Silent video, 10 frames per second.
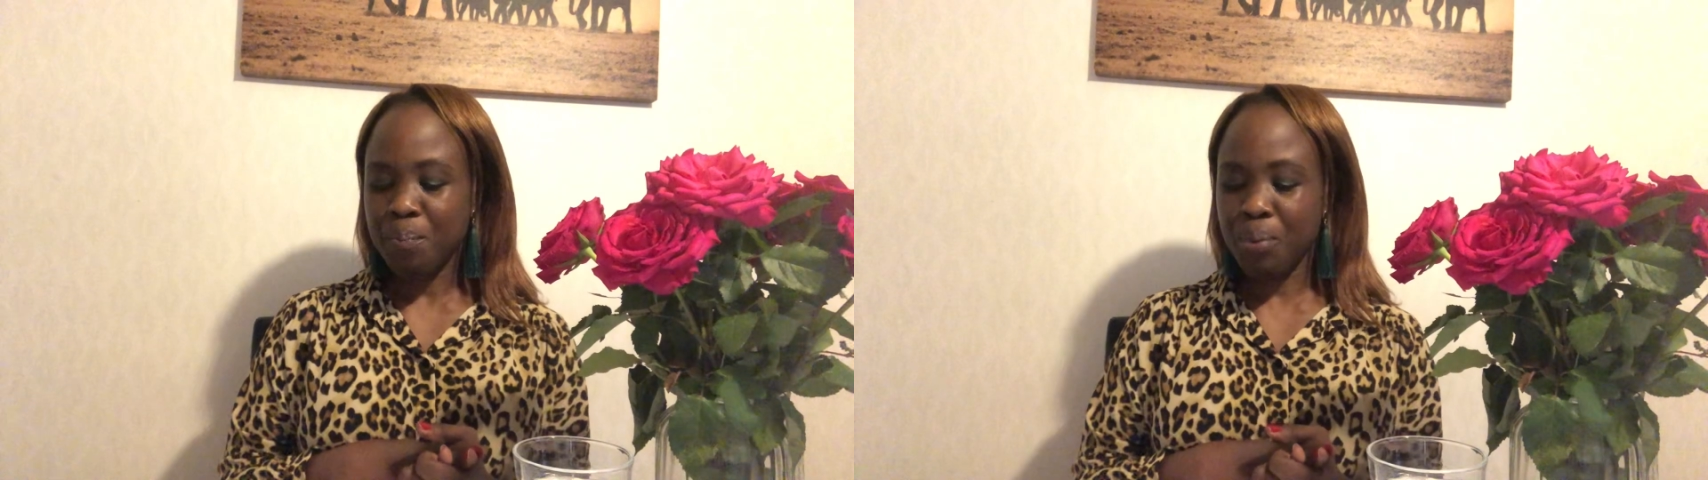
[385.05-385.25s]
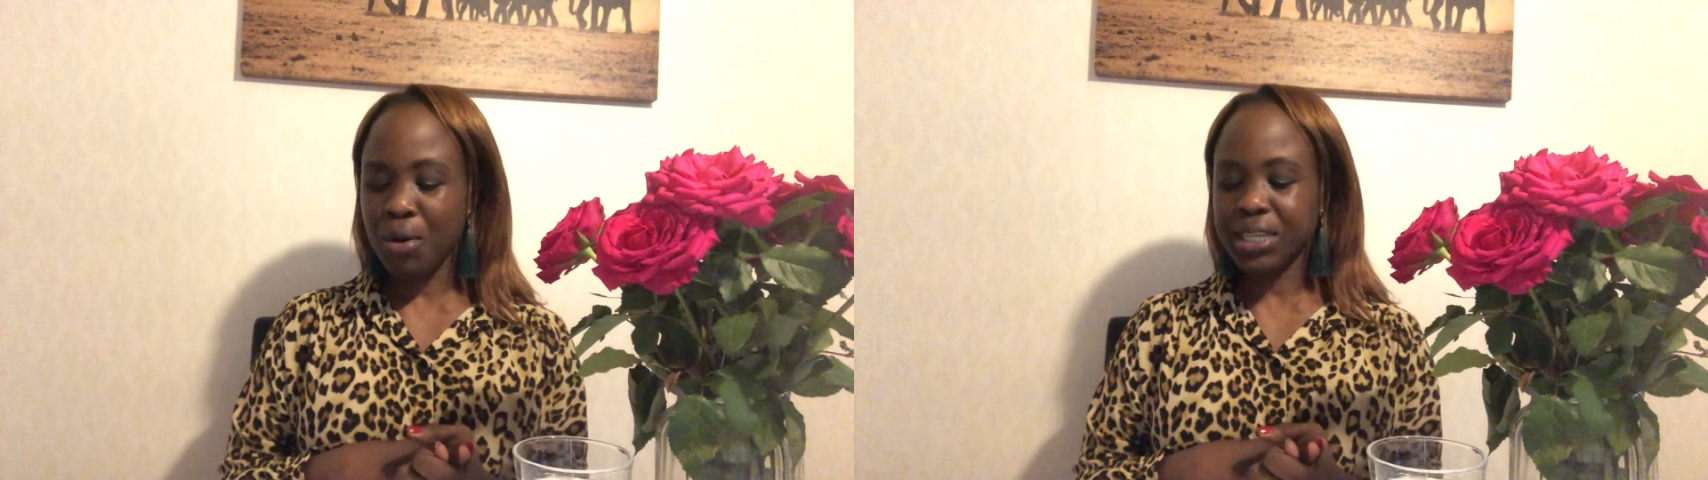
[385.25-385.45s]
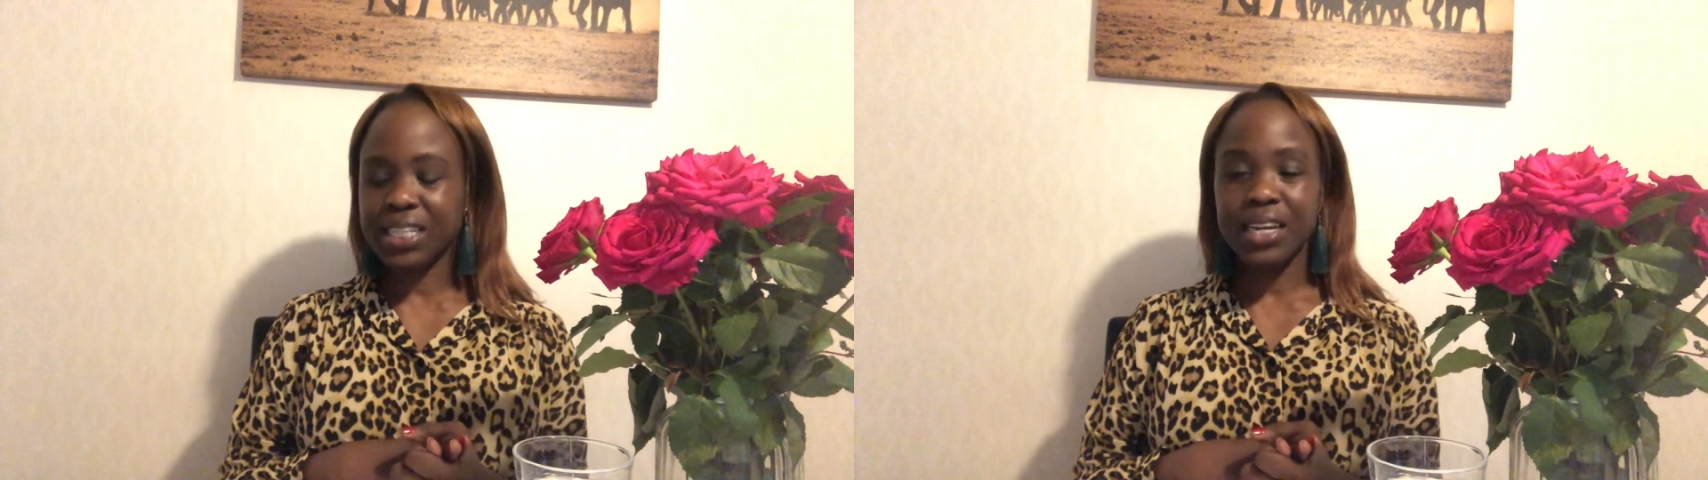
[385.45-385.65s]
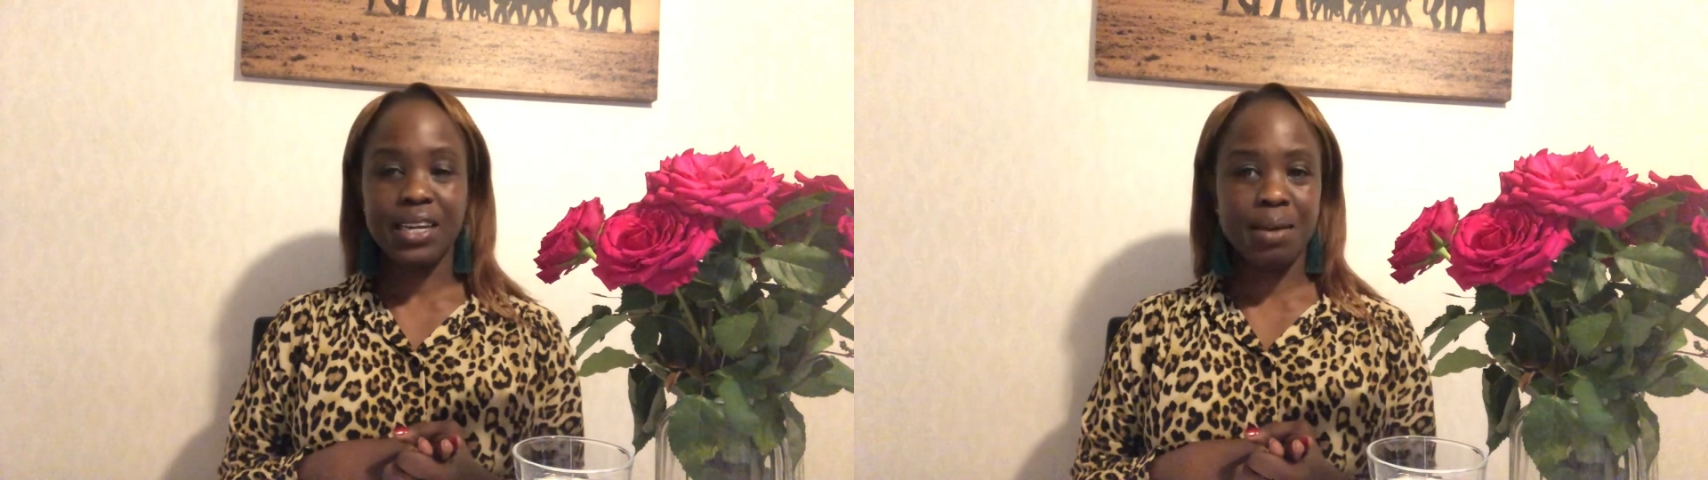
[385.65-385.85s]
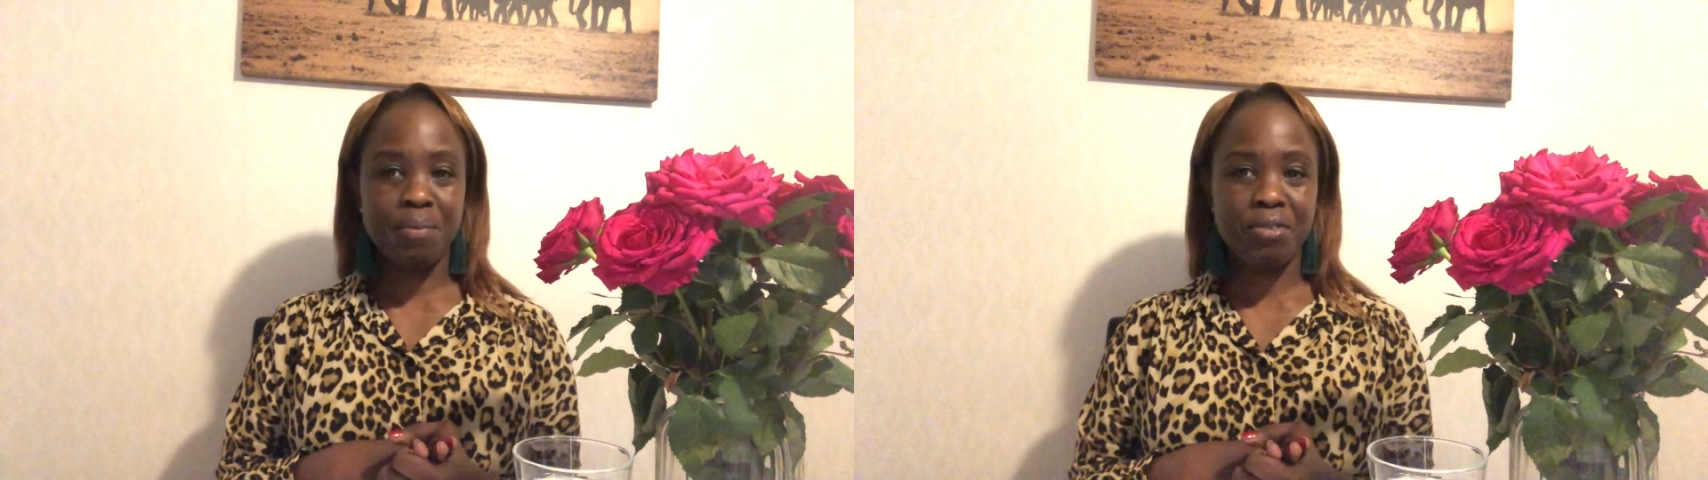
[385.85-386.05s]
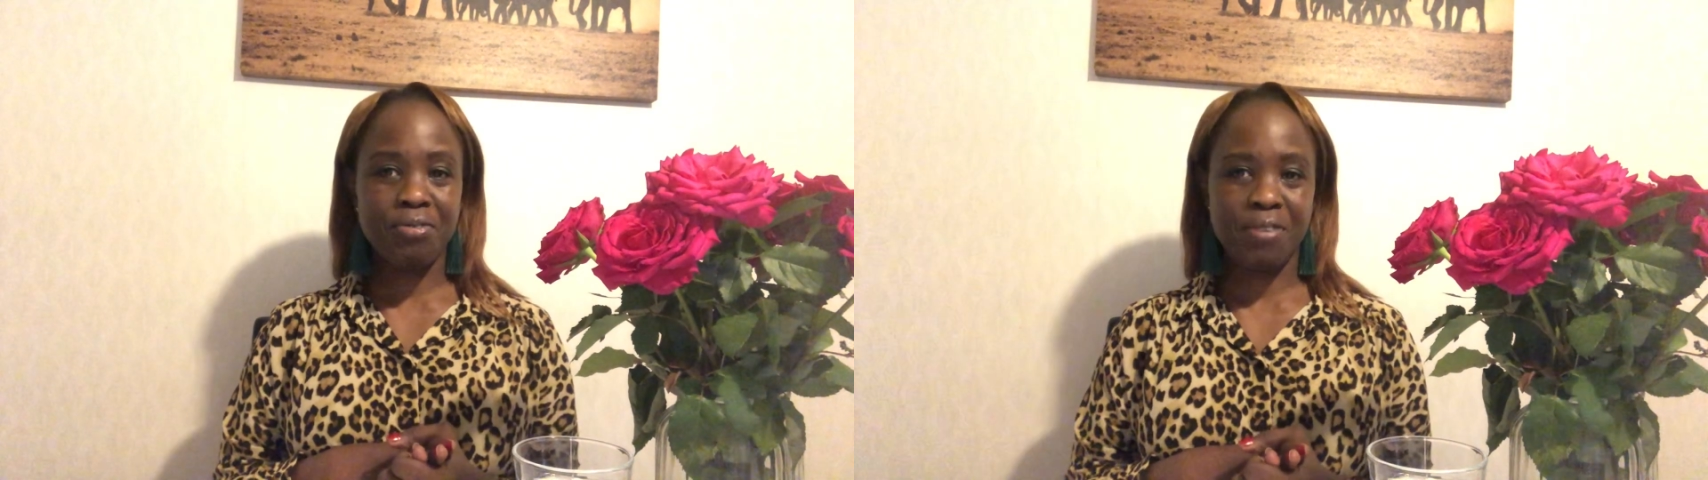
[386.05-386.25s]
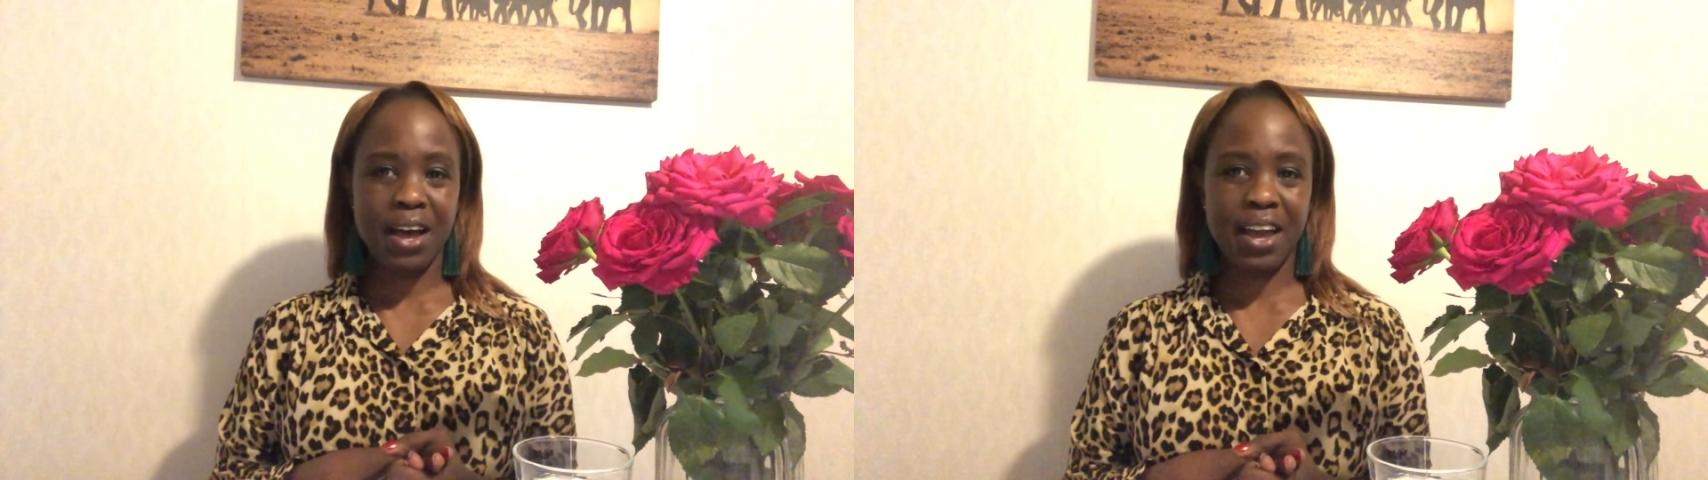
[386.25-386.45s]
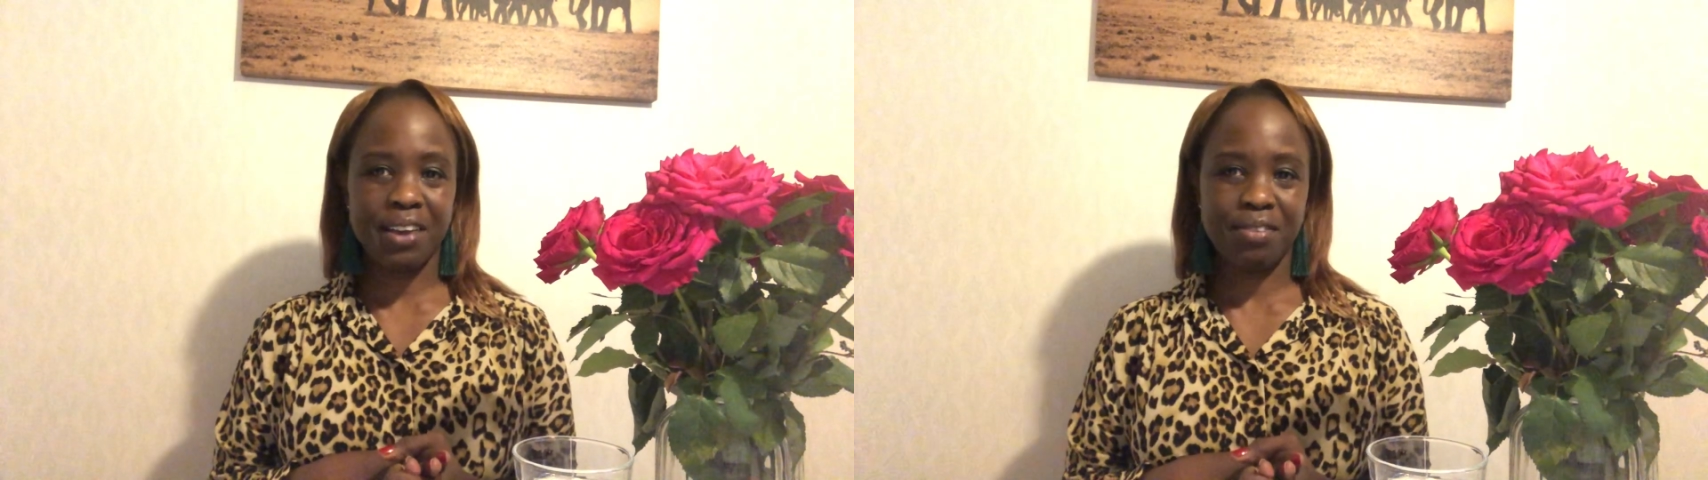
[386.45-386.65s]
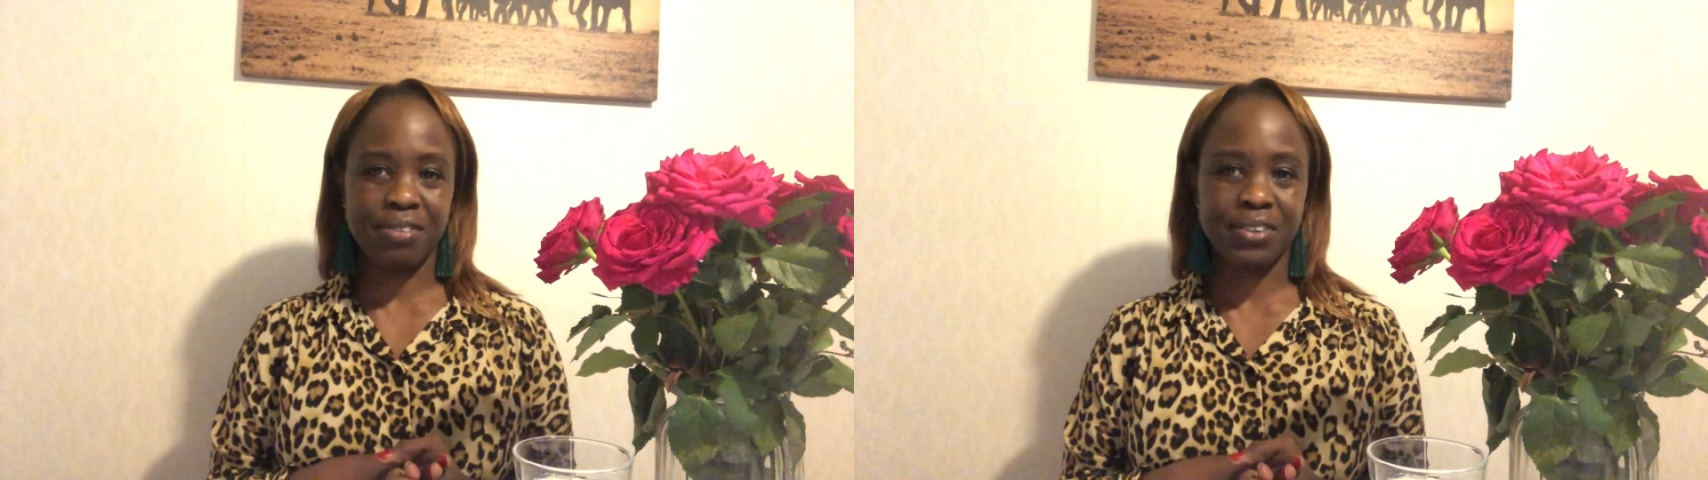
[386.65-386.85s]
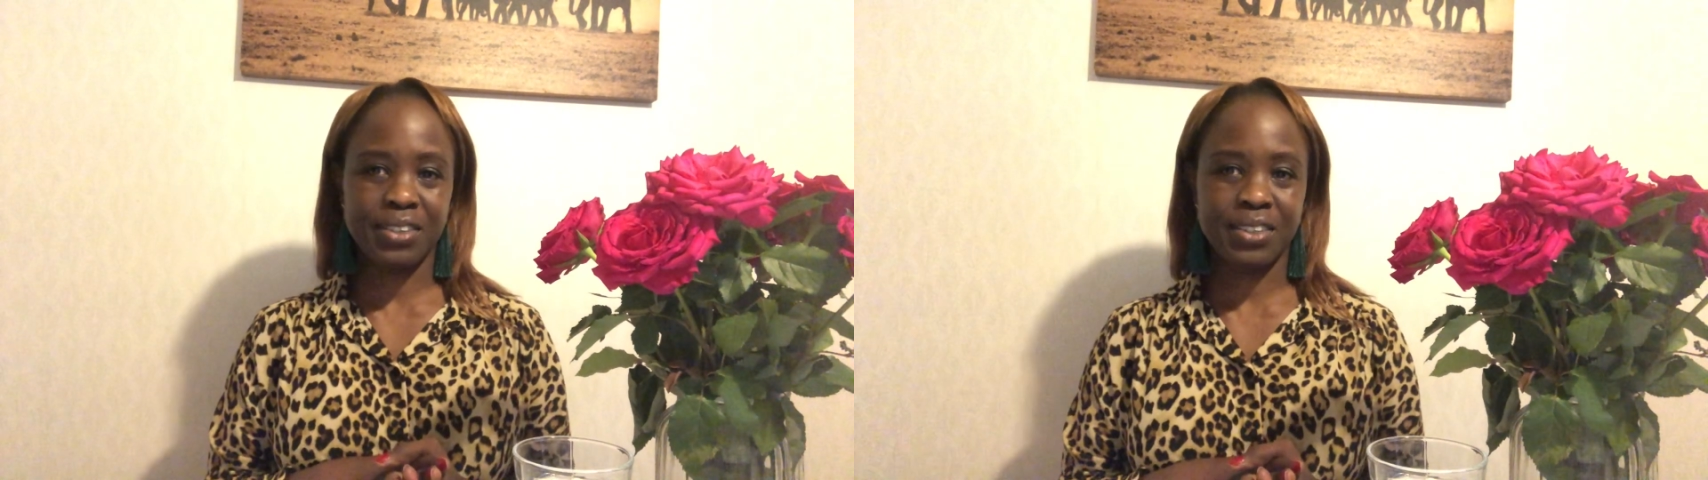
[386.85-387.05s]
Point number
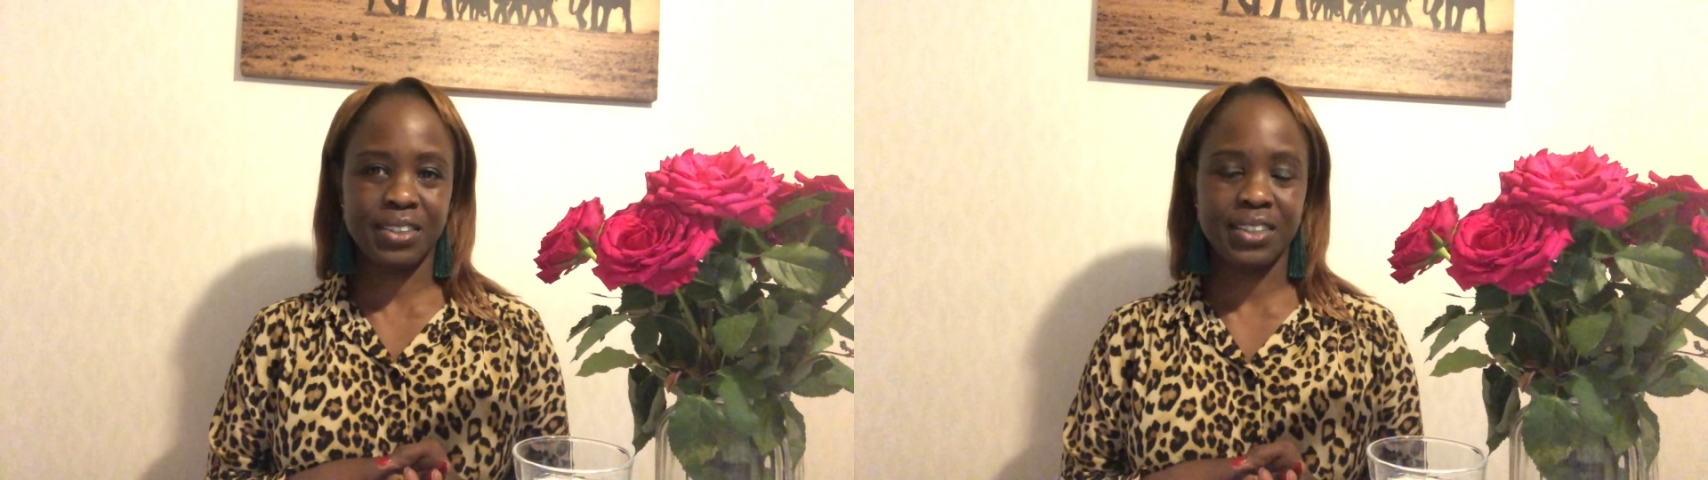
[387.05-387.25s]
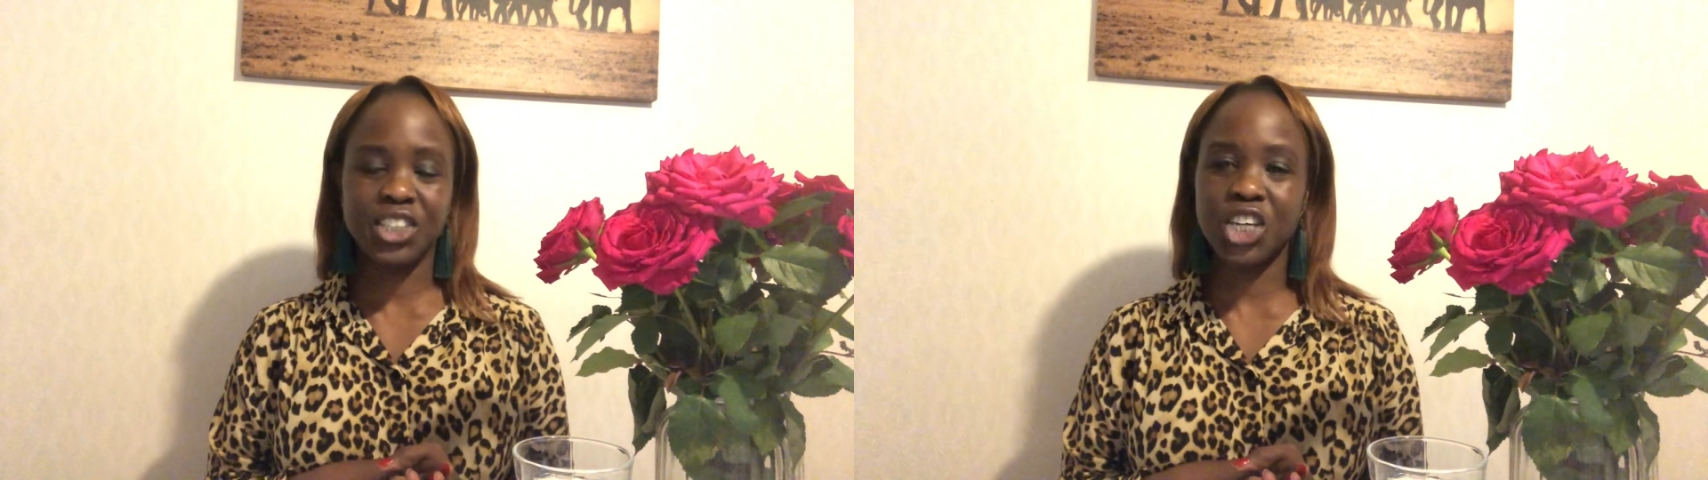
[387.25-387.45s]
5,